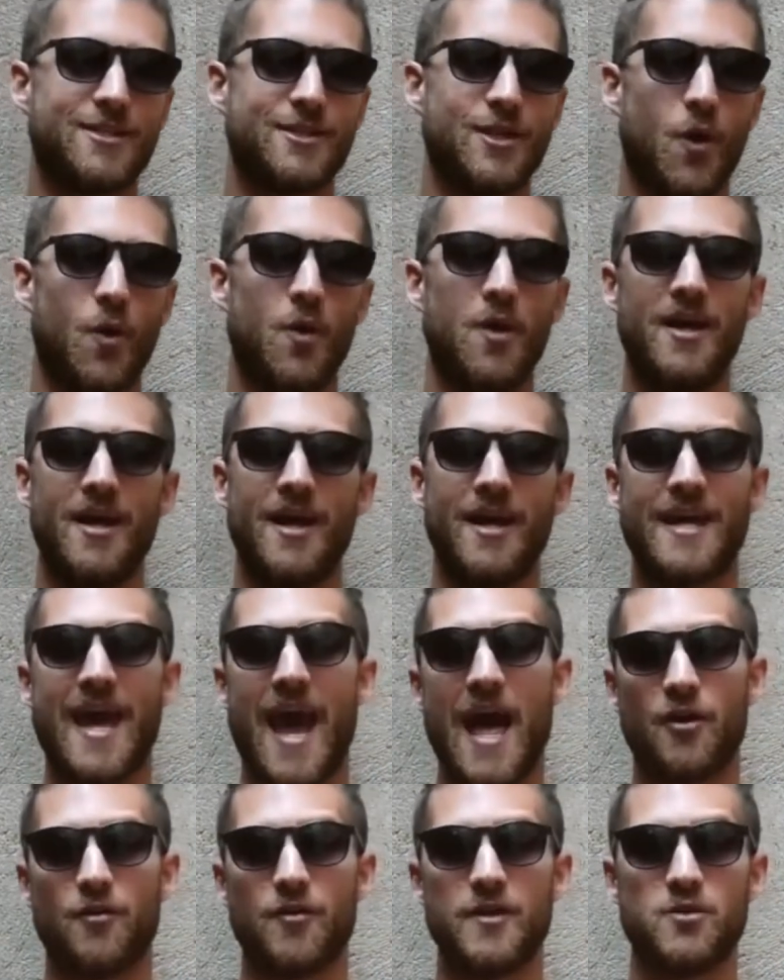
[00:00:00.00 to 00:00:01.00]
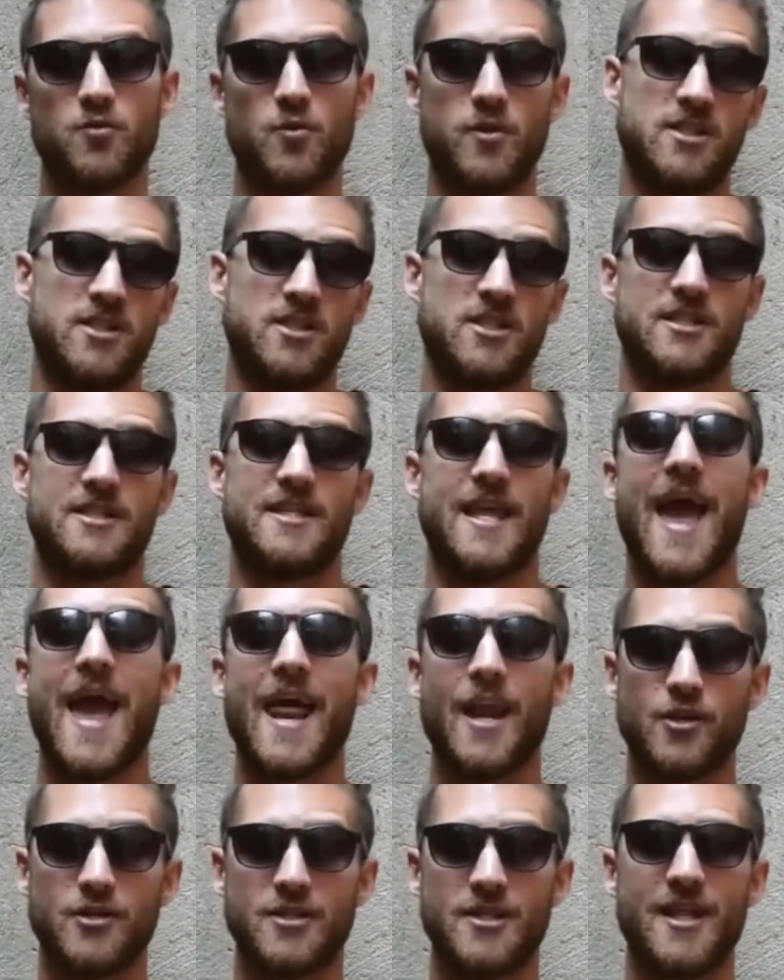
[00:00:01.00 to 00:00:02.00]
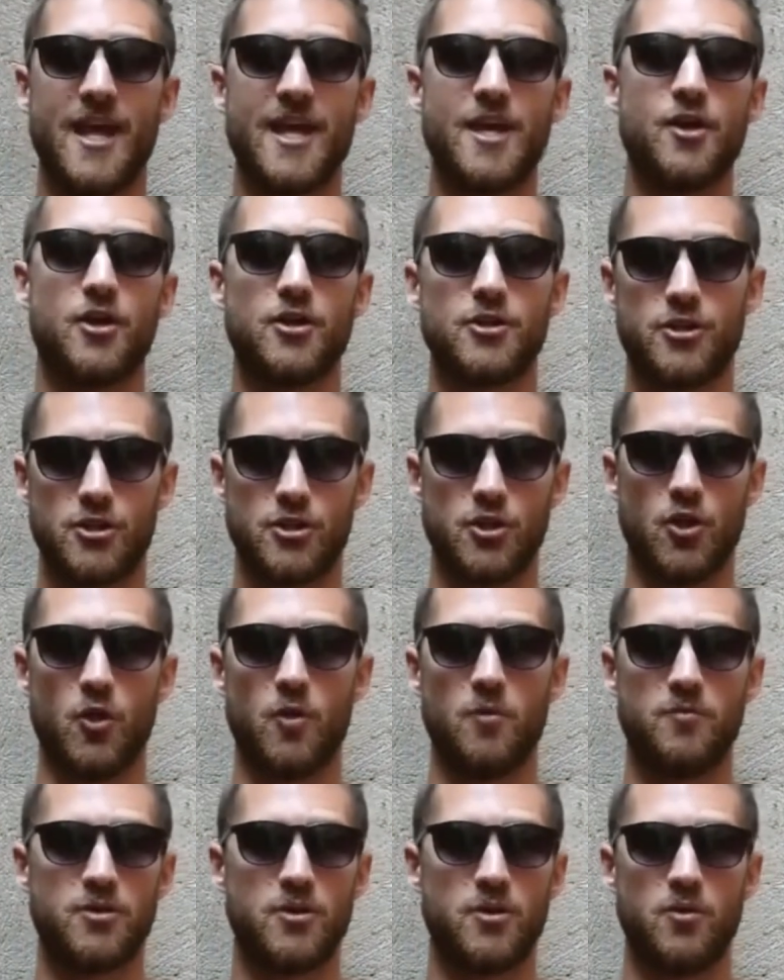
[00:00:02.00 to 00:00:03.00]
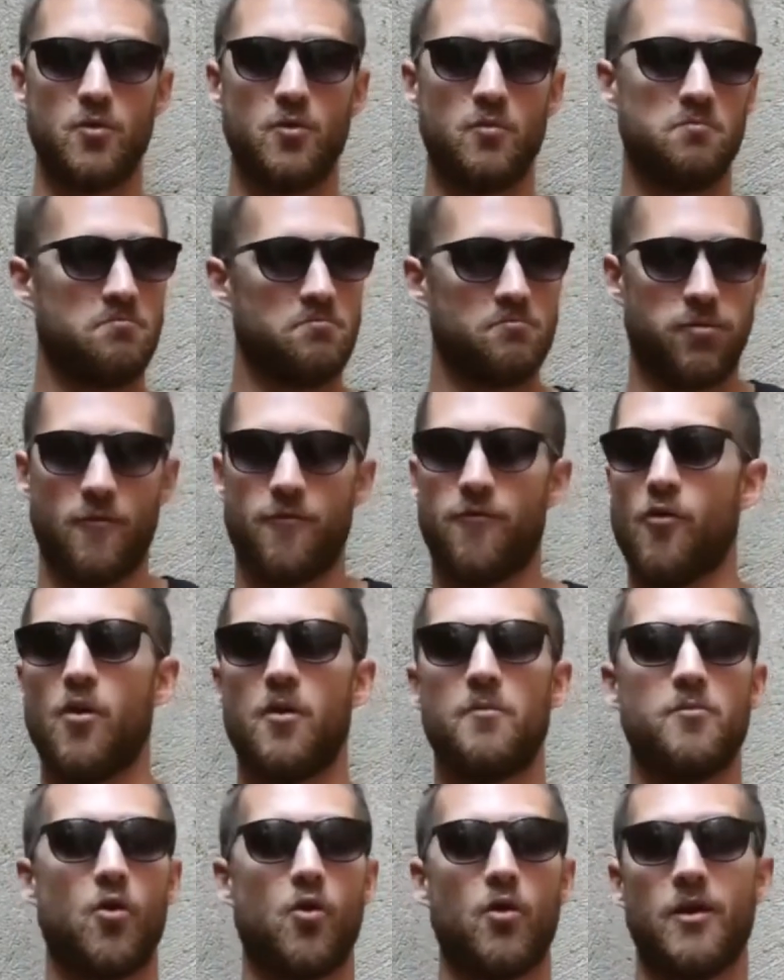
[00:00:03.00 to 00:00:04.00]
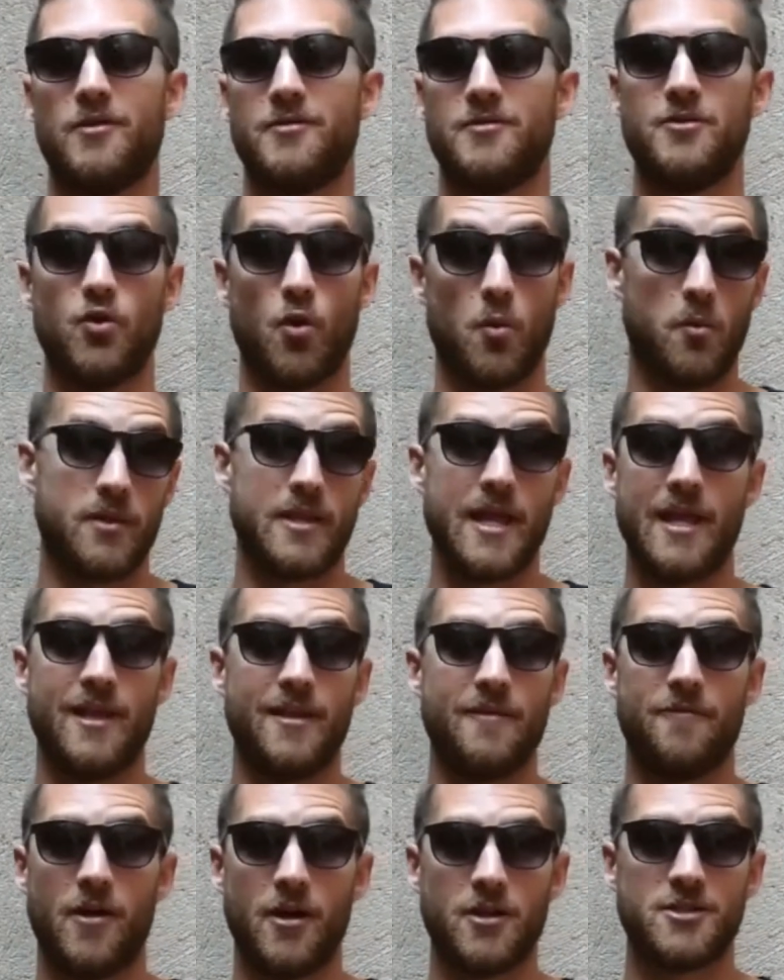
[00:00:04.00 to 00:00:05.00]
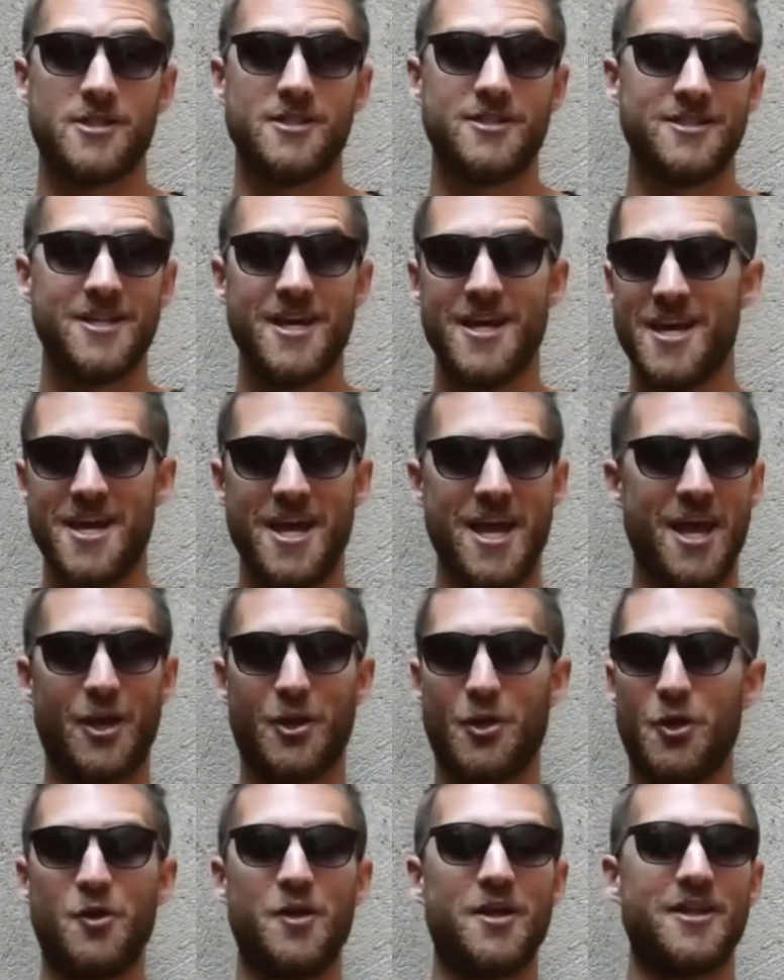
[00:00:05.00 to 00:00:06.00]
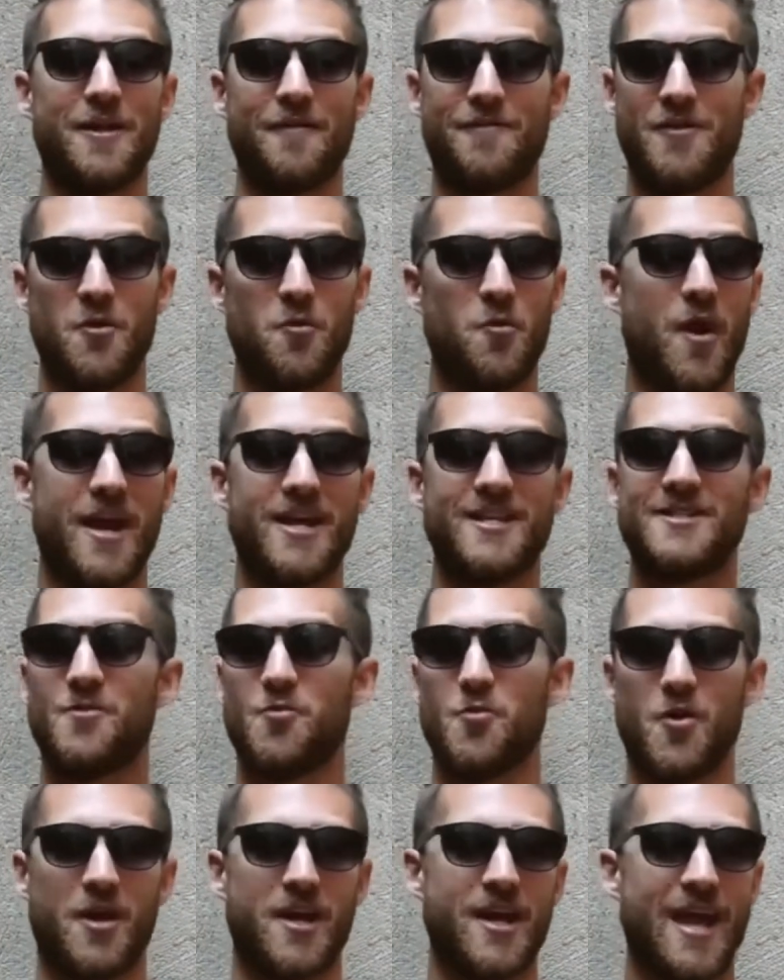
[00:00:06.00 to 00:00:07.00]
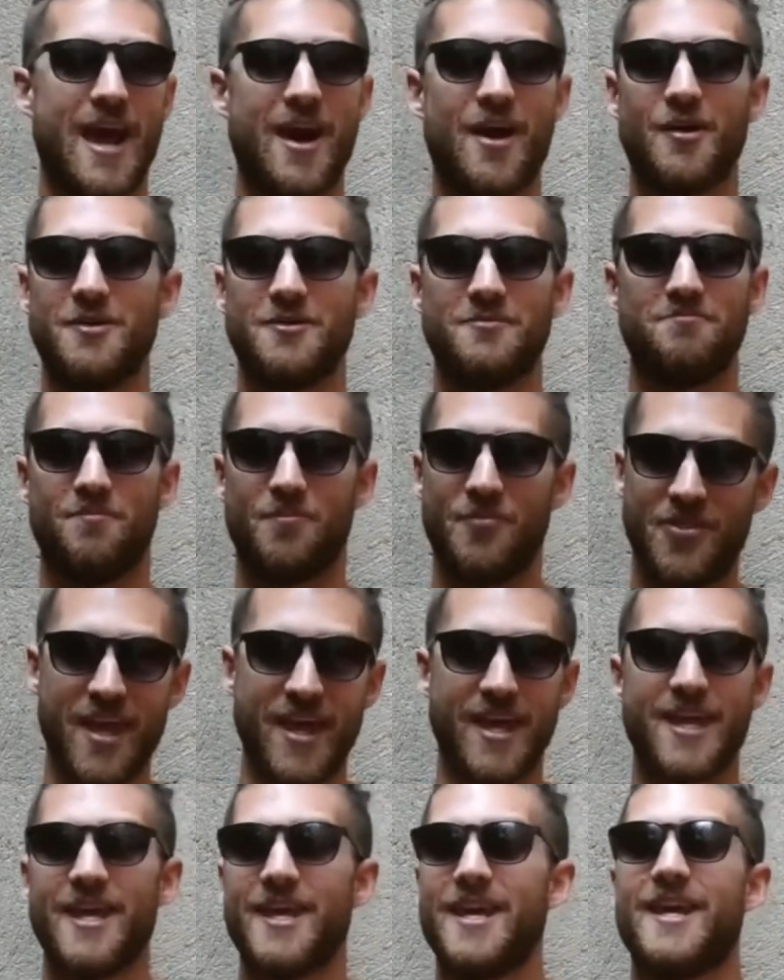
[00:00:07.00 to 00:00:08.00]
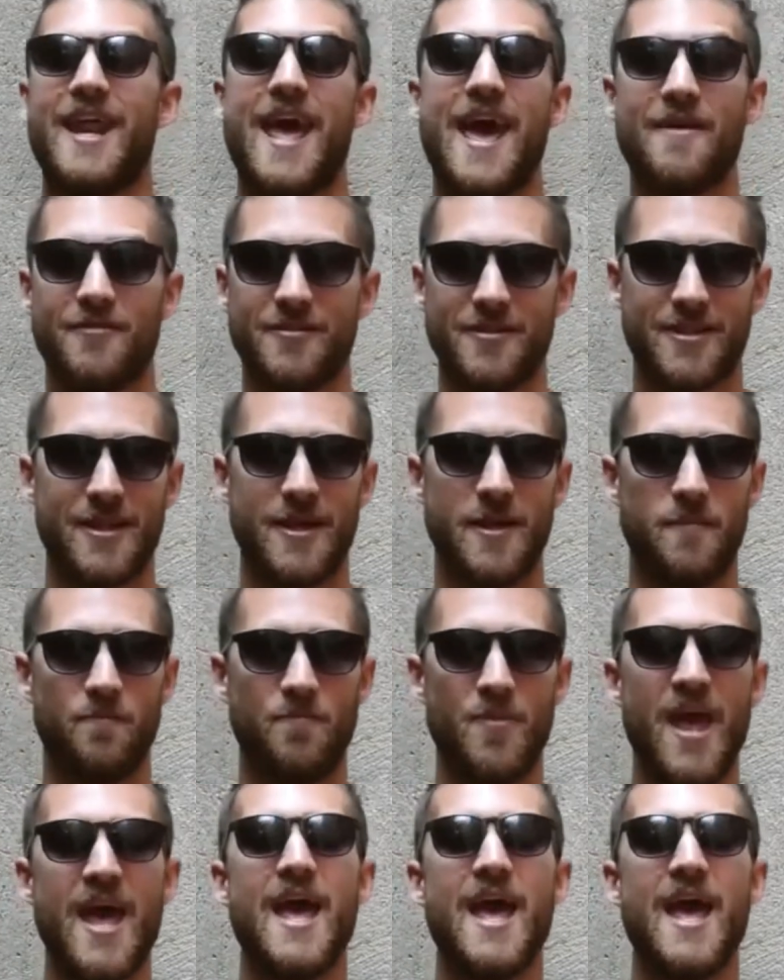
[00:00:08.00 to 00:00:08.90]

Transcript: So calories, which is just the energy that you consume to perform normal daily functions, including lifting weights and working out and thinking and everything.